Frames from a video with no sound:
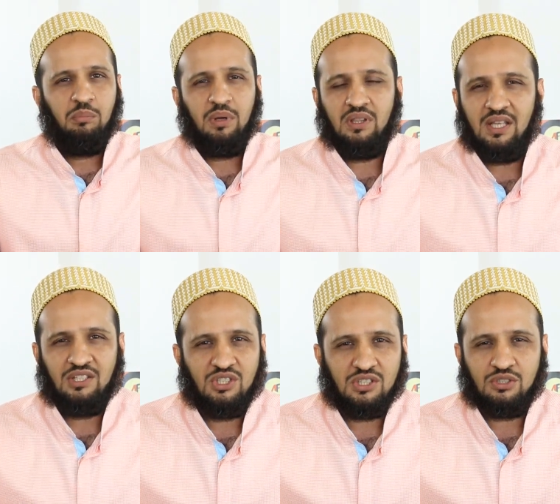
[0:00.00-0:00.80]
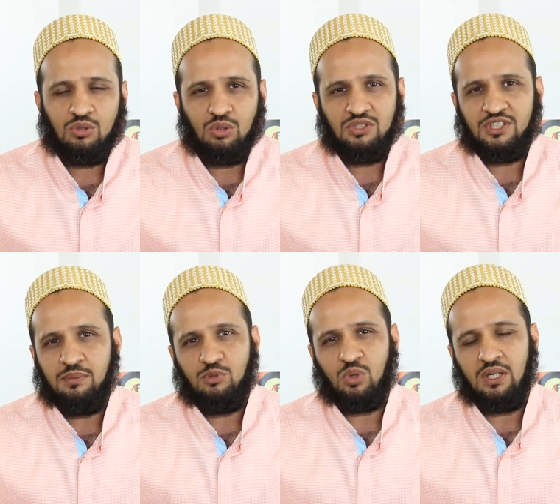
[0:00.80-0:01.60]
but they just don't
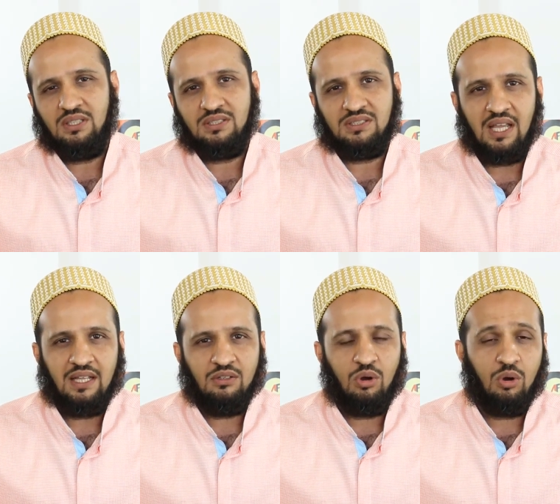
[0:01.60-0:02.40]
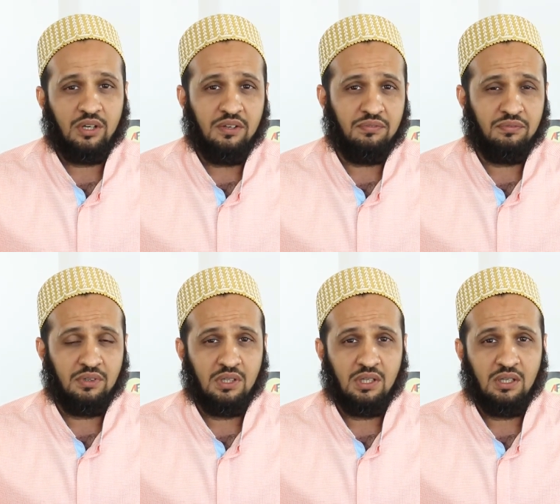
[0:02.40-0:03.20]
seem to understand, or if
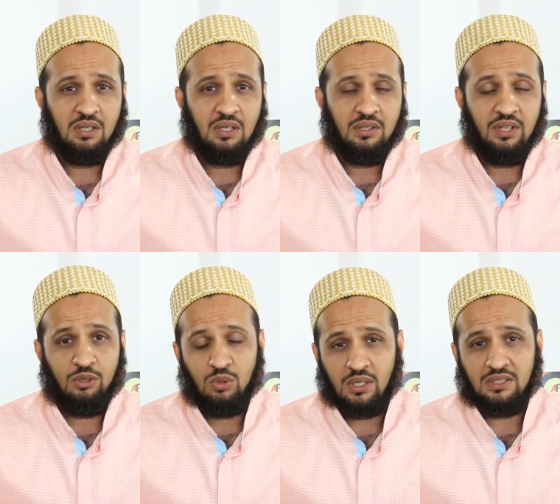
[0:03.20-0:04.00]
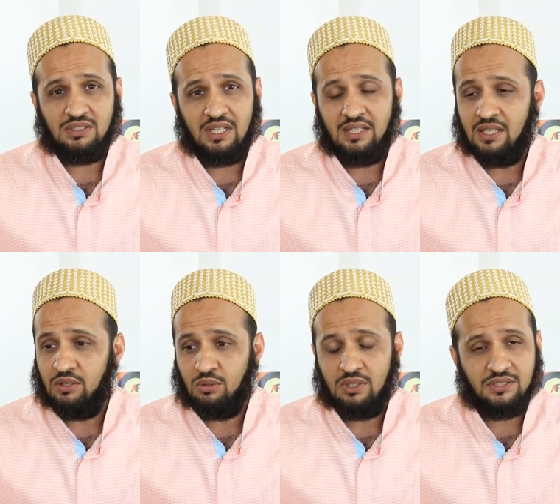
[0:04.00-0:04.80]
they do understand, they
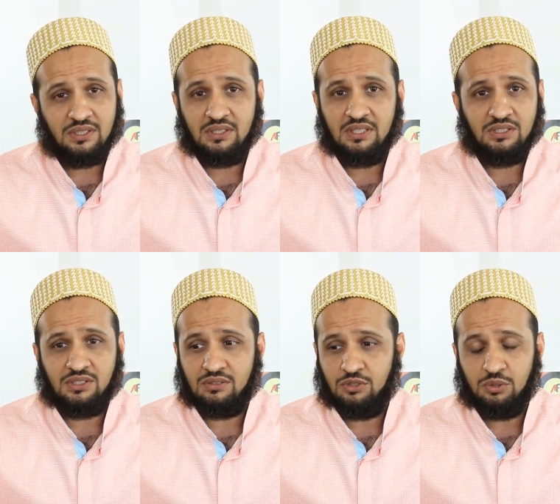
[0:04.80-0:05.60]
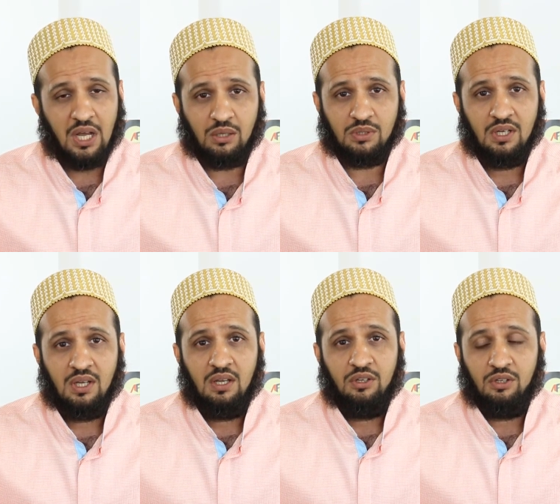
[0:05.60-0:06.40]
don't listen, they just tune out.
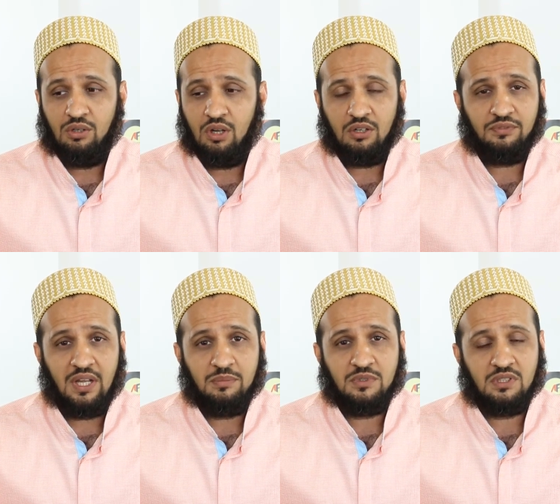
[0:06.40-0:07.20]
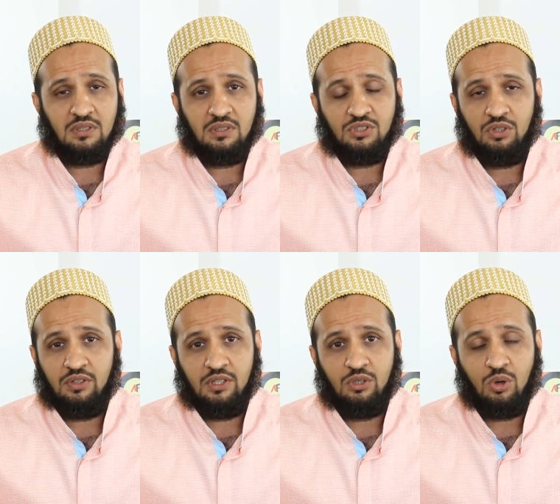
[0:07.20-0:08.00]
You know, a lot of times
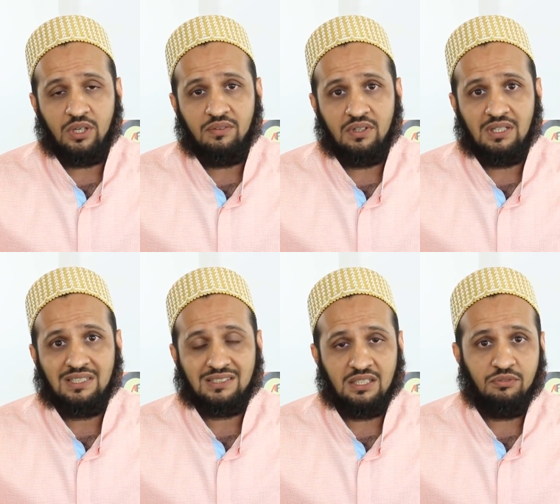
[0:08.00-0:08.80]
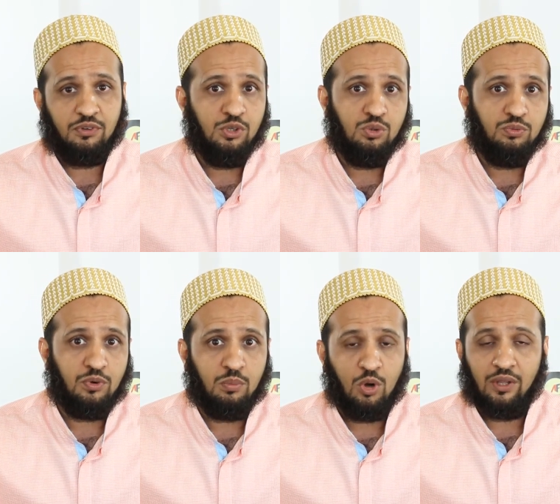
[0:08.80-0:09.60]
children don't even listen for you
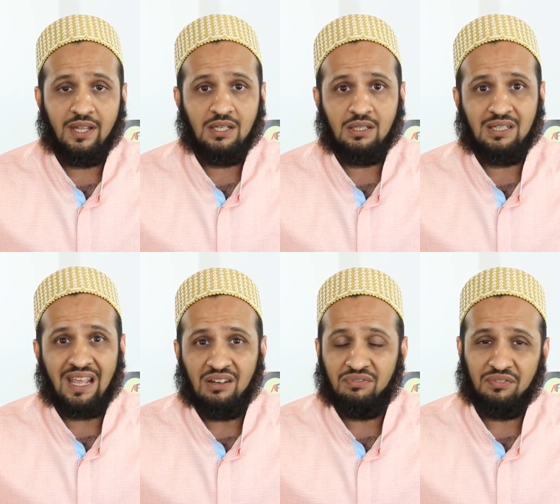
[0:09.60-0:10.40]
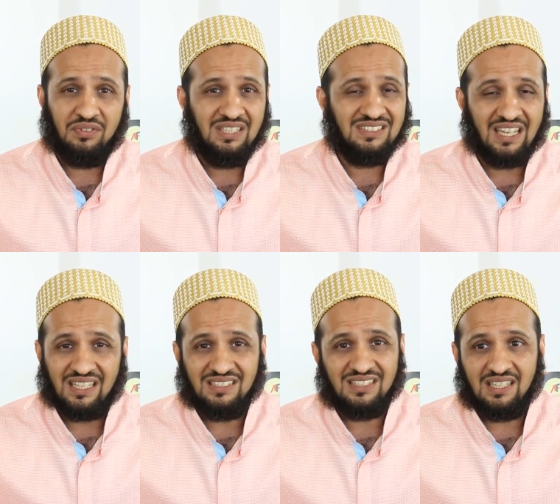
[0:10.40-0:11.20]
for more than 10 15
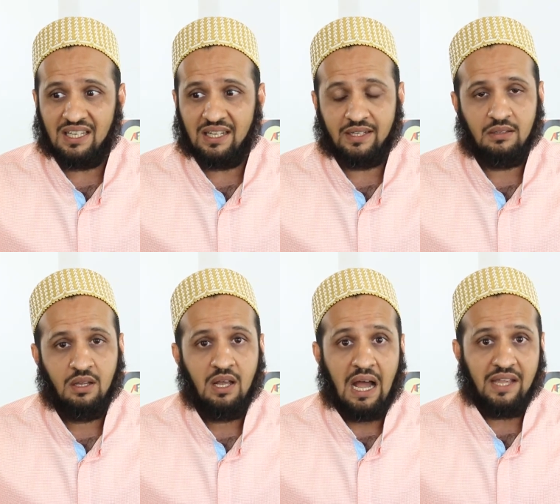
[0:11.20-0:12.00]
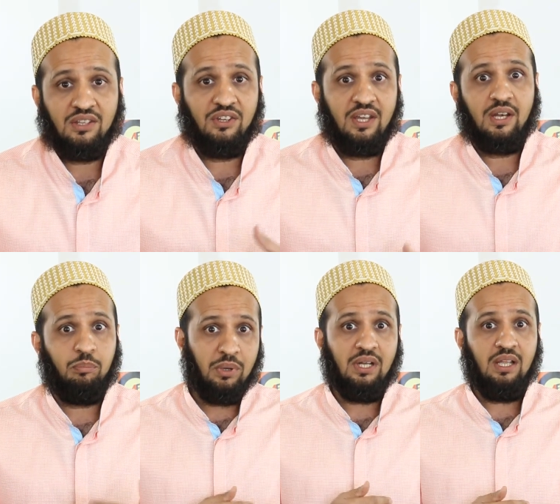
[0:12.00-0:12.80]
seconds, and they're like, either they're
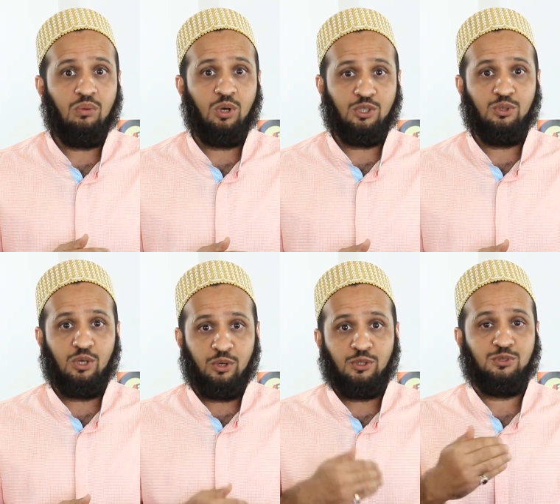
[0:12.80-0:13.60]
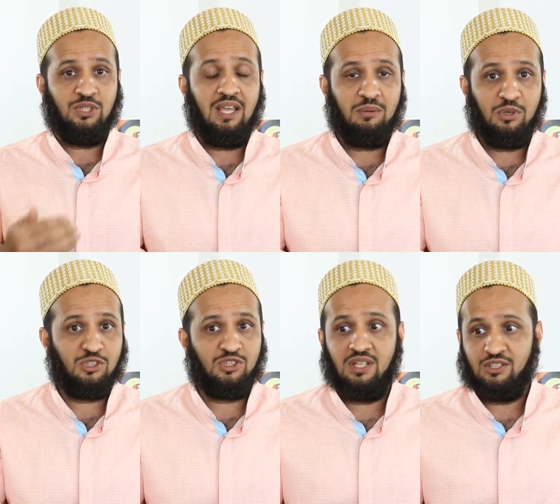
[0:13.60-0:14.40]
repeating what you are going to say
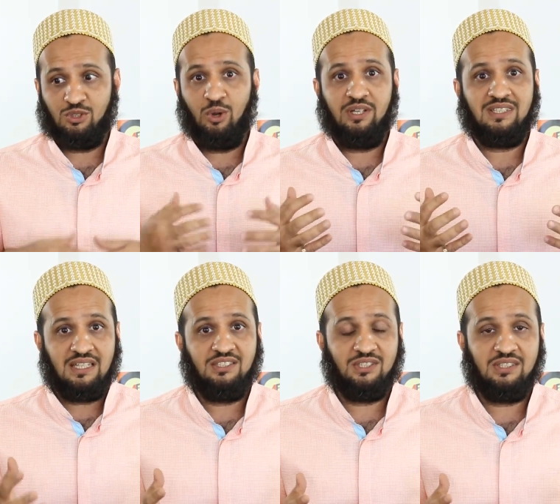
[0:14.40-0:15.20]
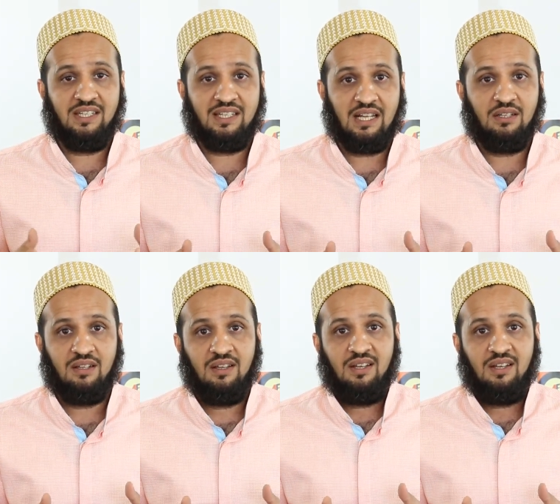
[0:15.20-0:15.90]
because they're so intelligent, they tell